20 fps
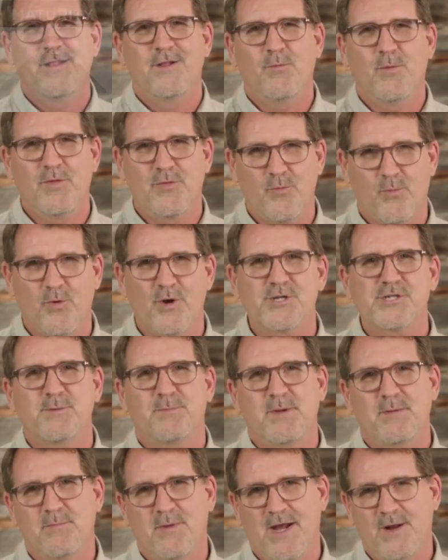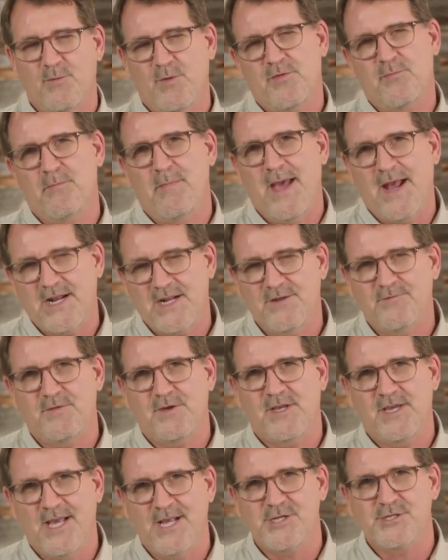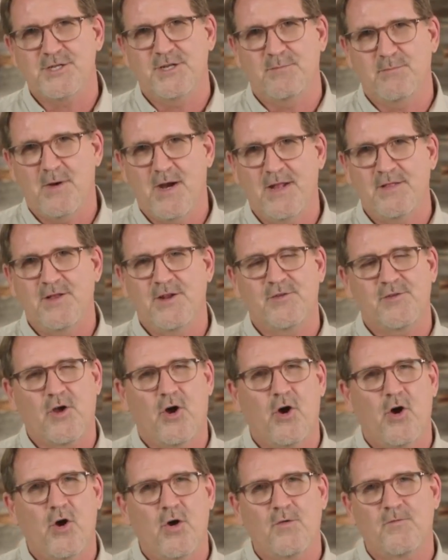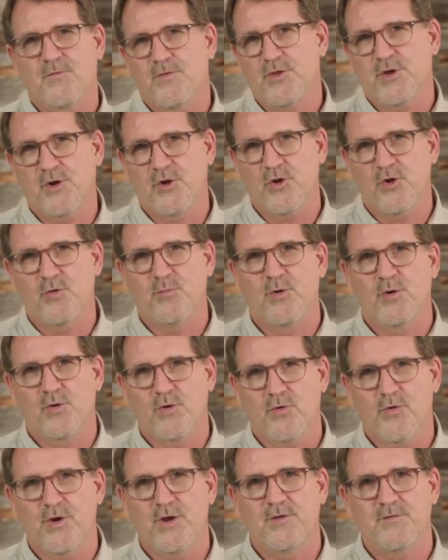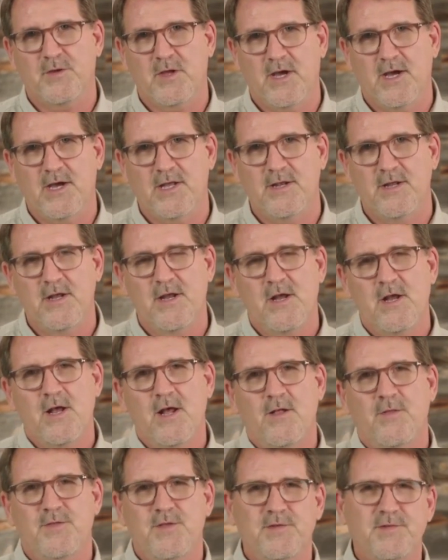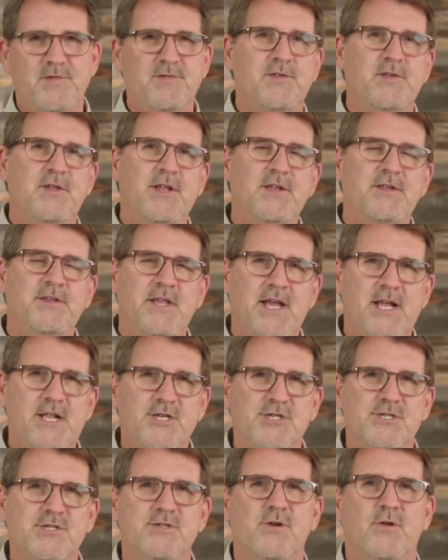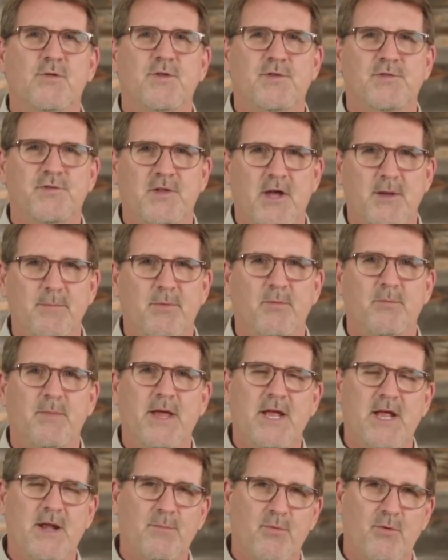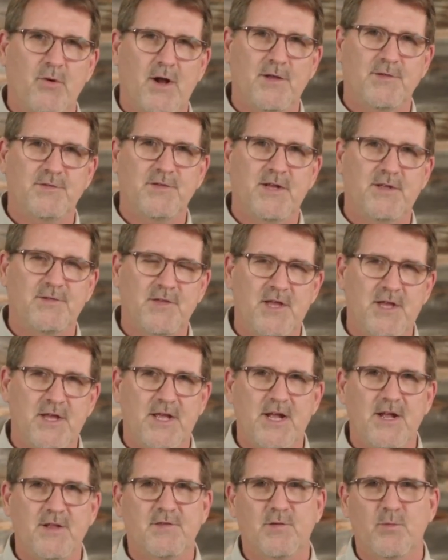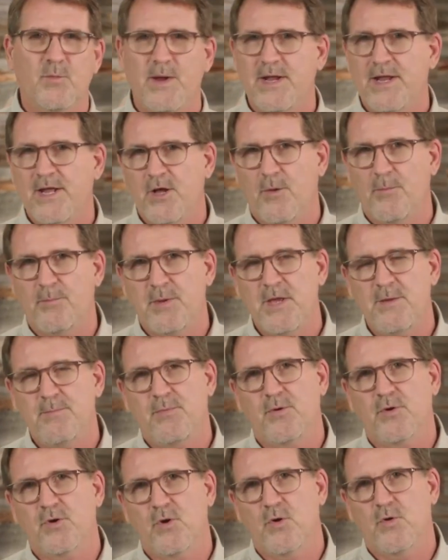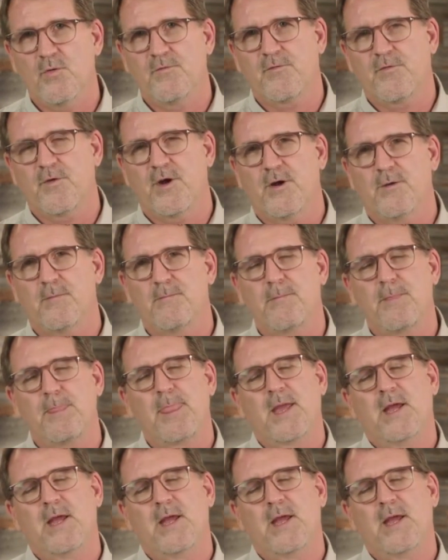with worship in mind, with magnification in mind. That is all for the global glory of God. This is an intentional disciple-making process. It's a way to help people go from